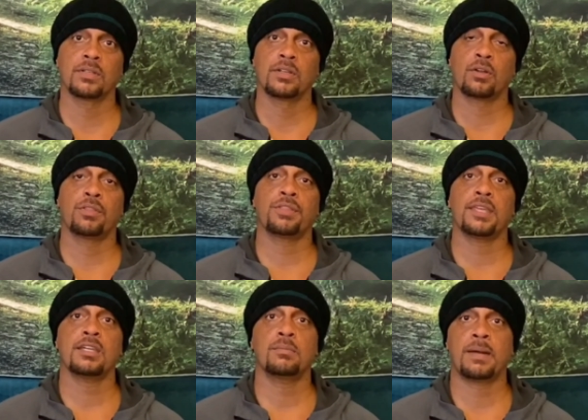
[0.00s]
or
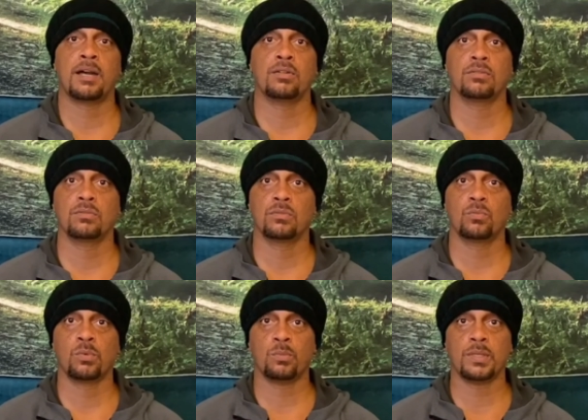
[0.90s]
think about
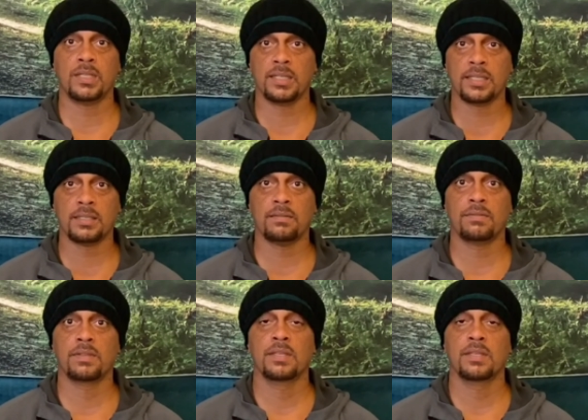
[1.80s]
when we leave.